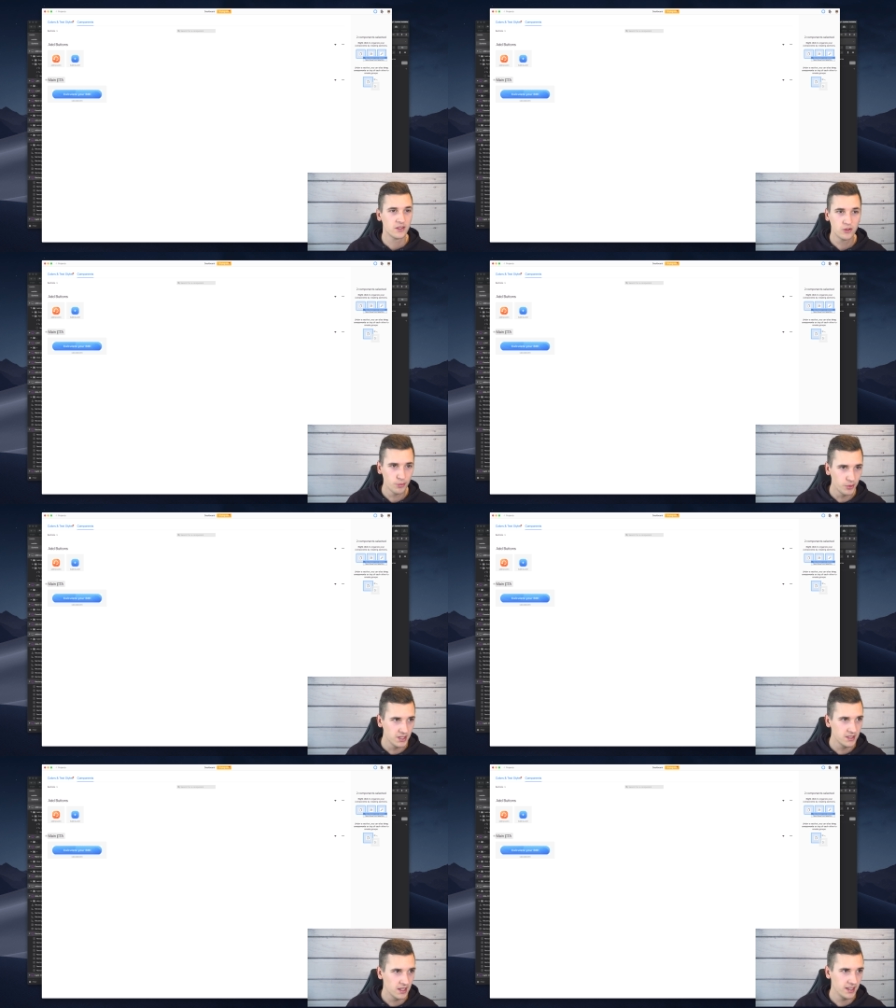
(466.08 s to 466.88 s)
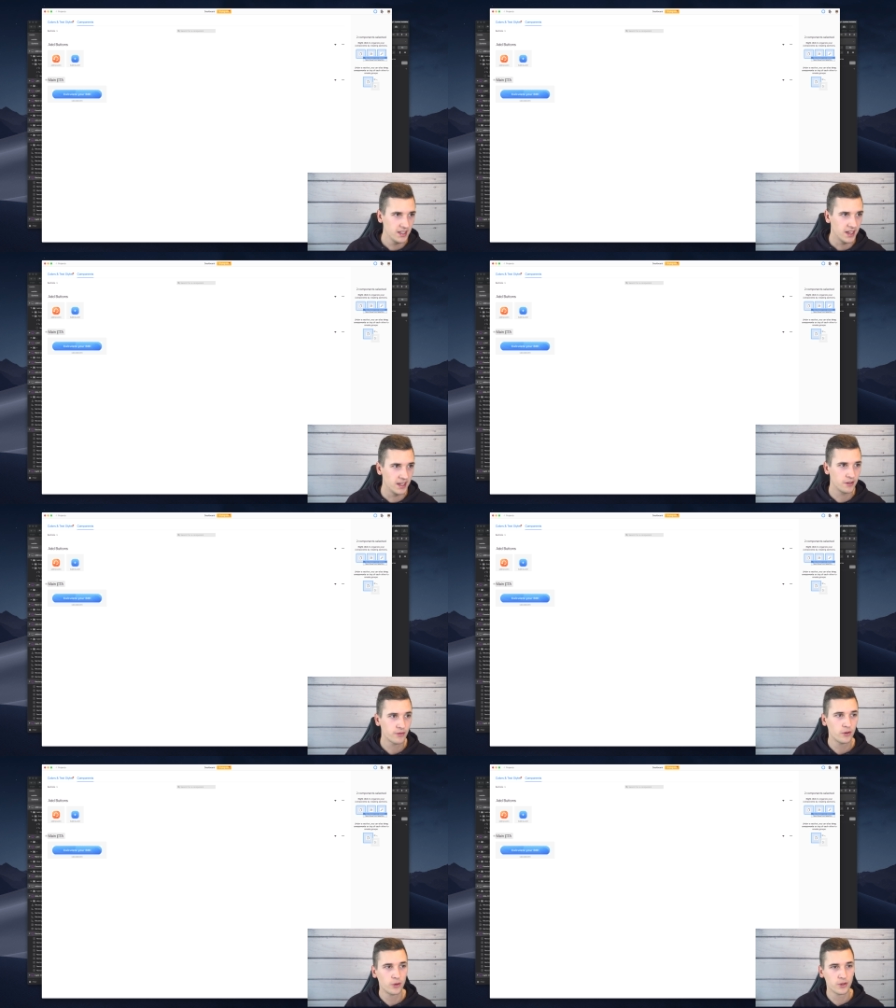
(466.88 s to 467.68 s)
super easily. And
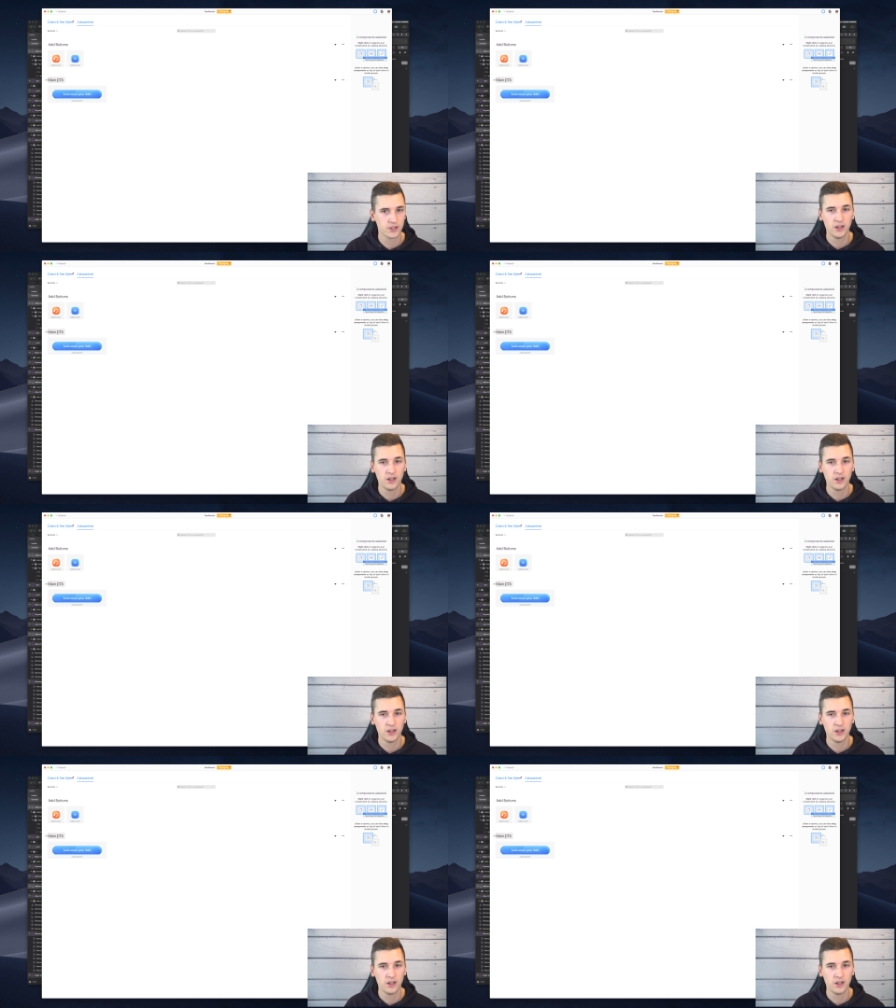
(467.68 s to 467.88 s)
of course,